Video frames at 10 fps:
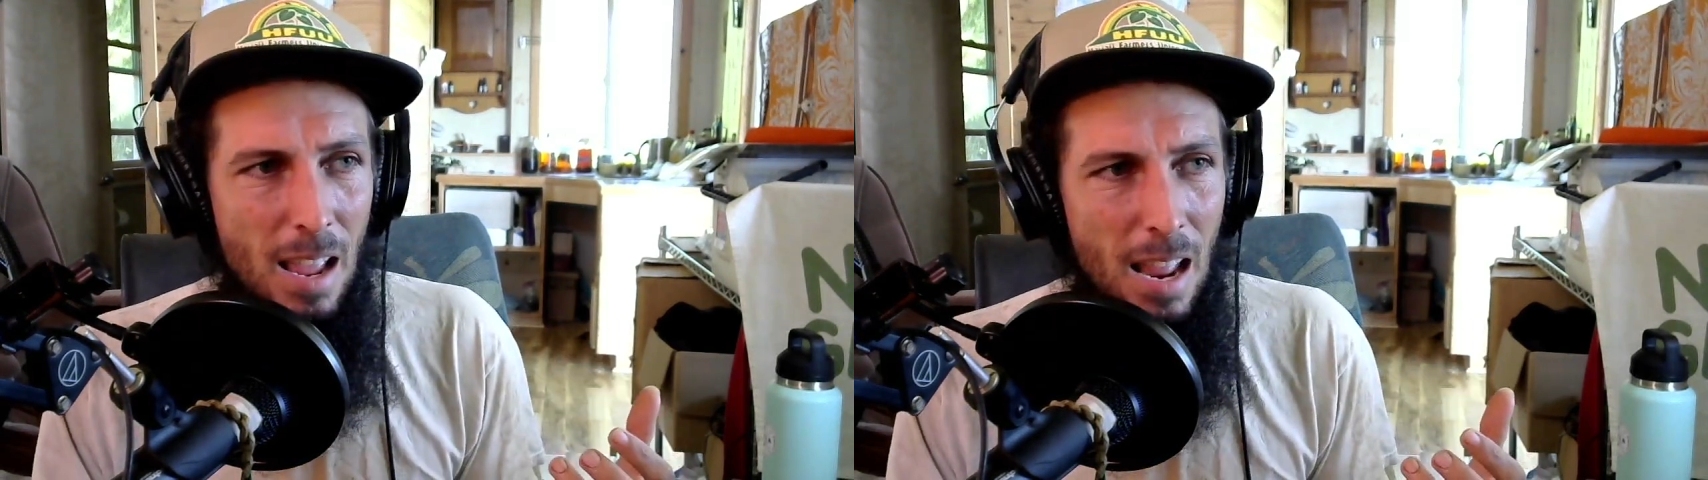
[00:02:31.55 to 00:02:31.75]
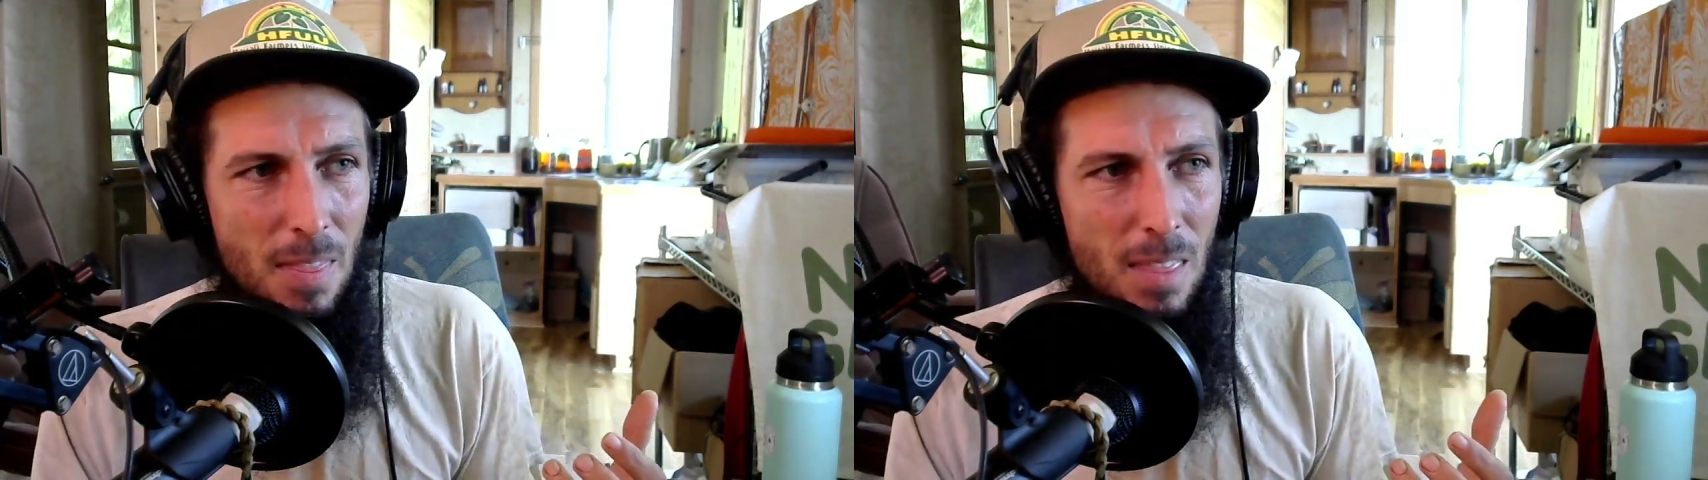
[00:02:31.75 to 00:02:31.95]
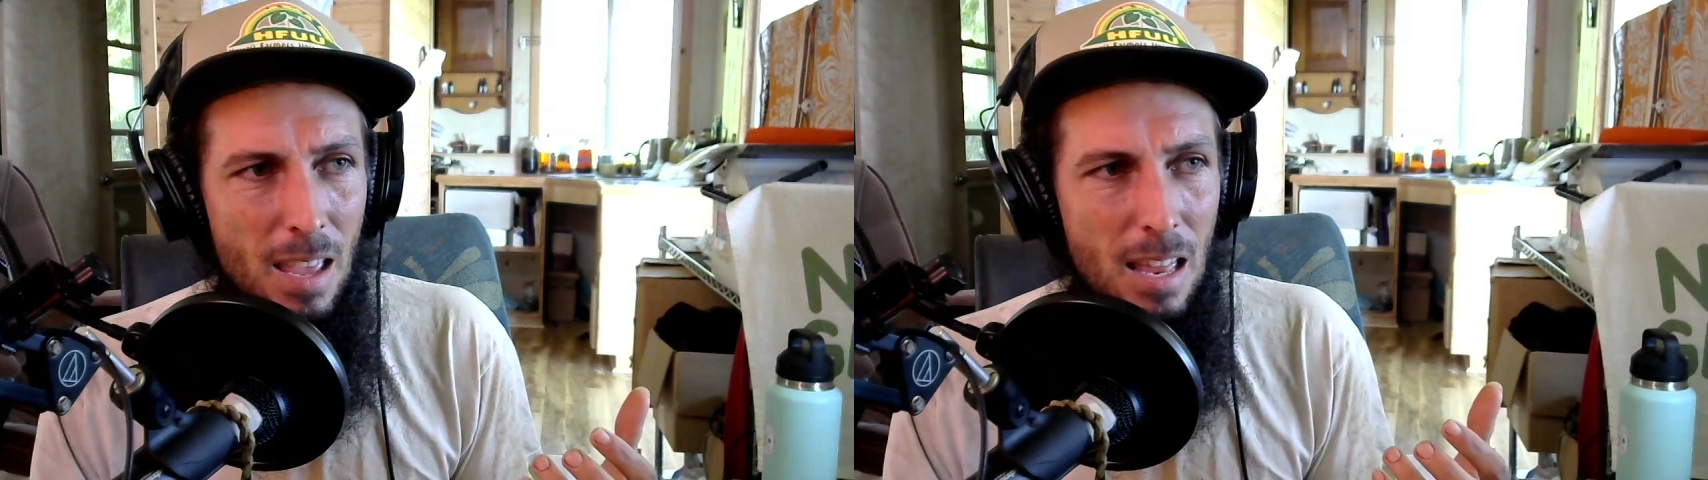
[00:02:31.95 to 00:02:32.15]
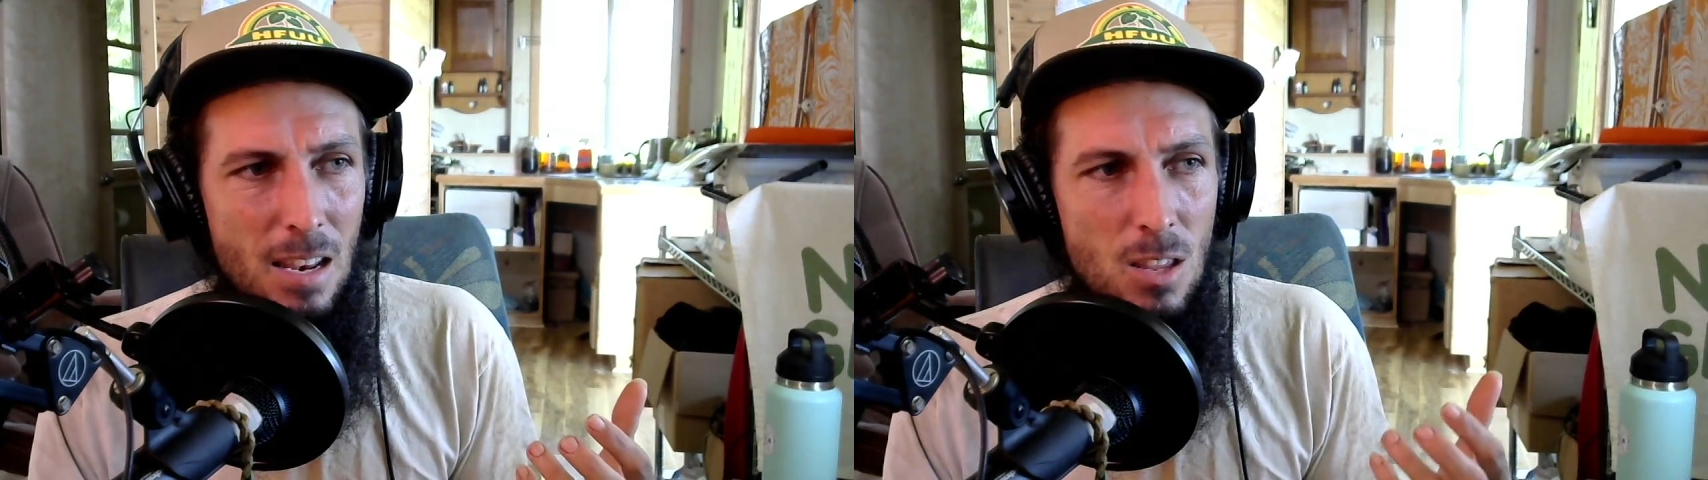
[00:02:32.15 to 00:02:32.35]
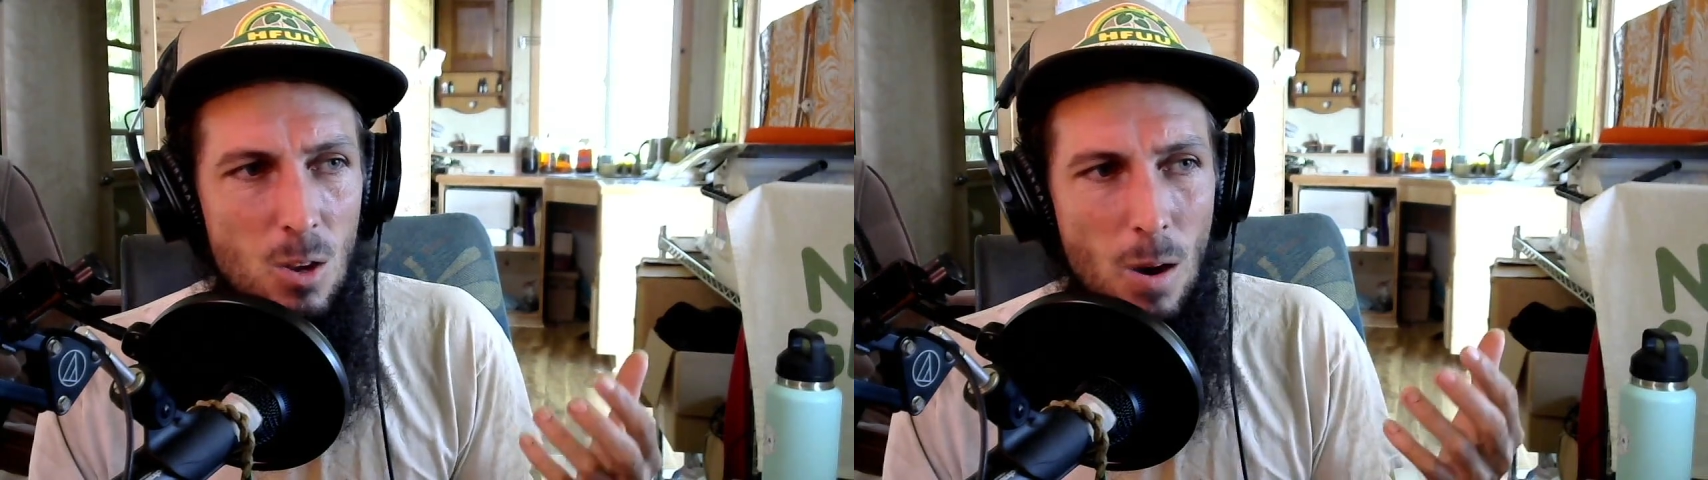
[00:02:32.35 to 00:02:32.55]
And
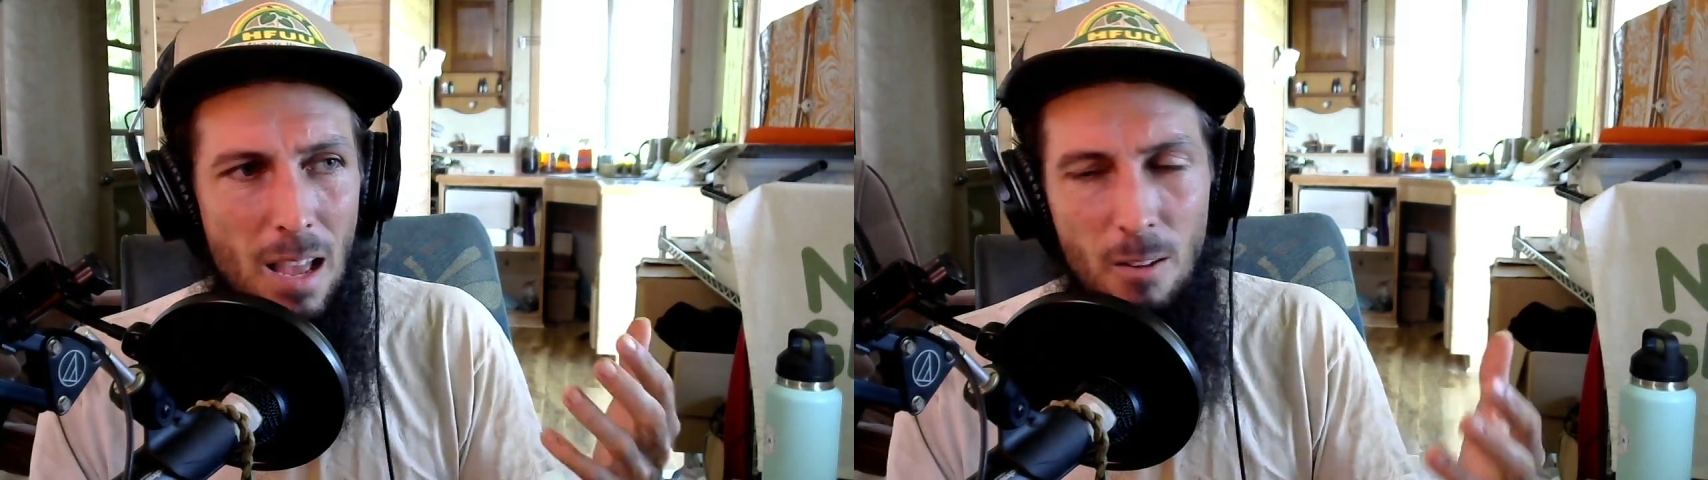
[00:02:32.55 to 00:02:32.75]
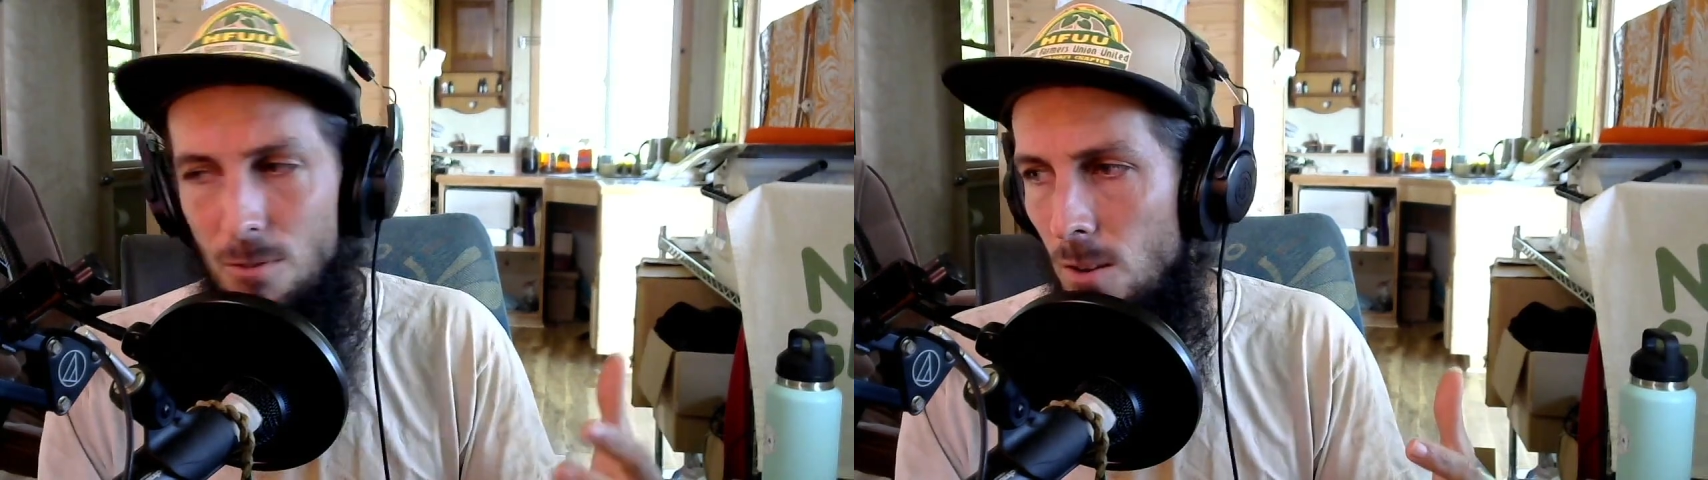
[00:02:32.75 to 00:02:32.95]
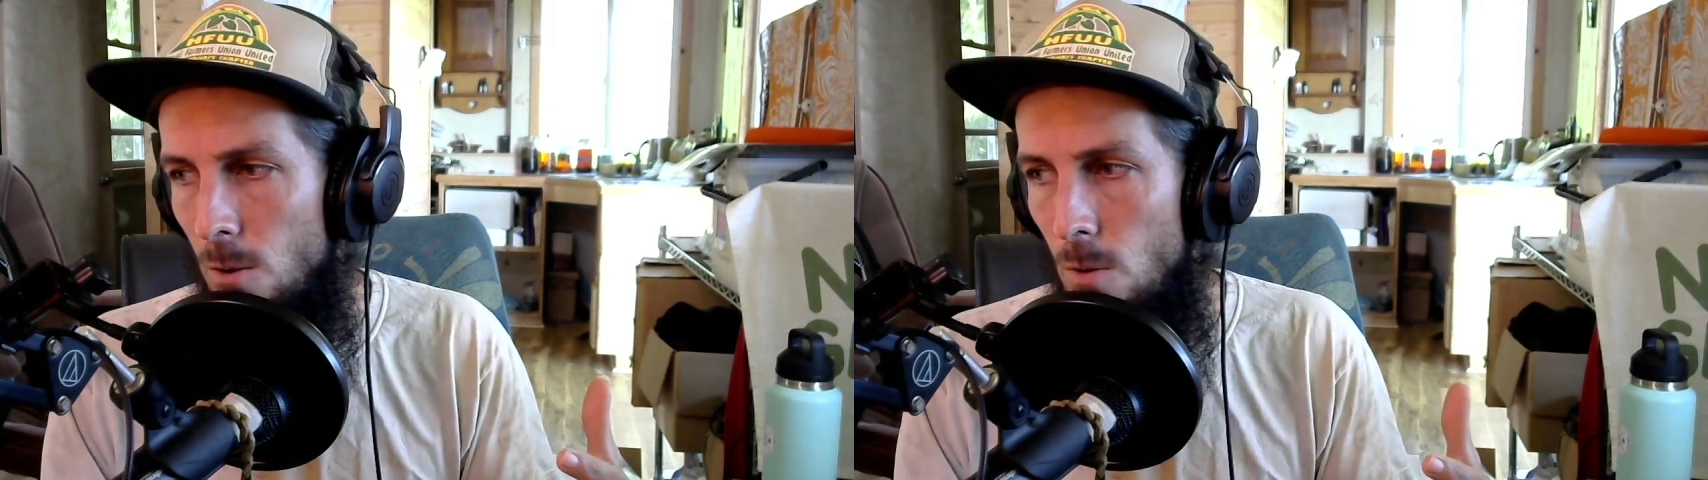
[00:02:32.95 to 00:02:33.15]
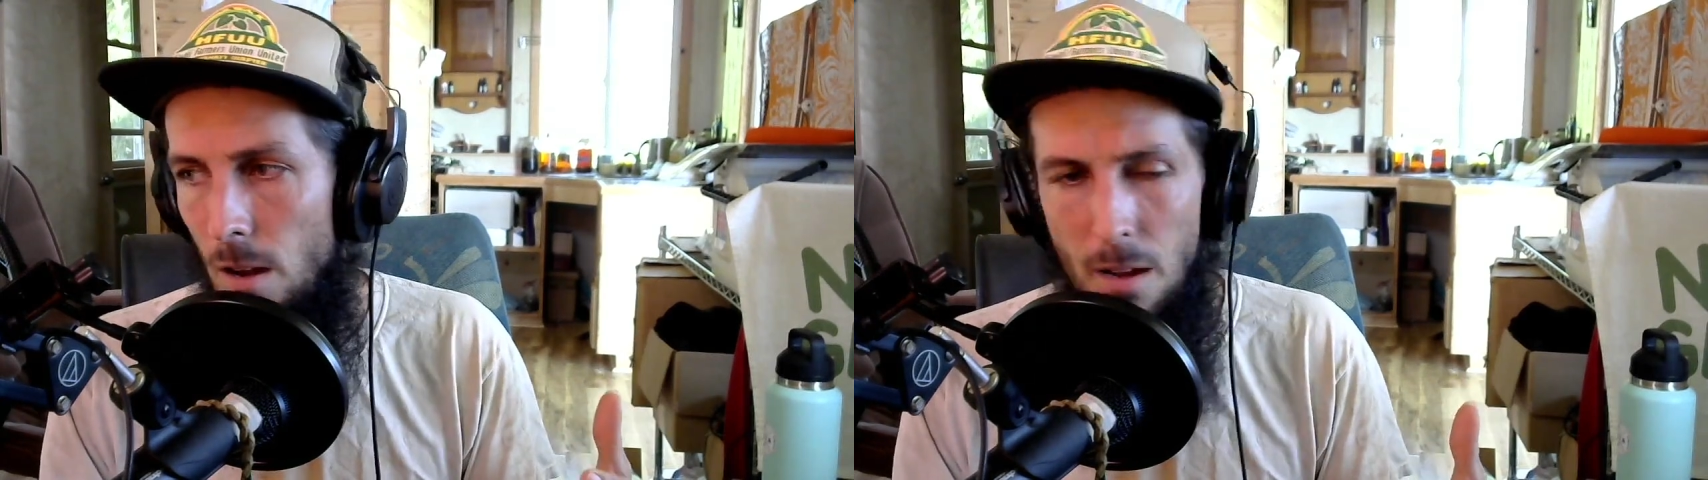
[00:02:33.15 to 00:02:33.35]
then you have to,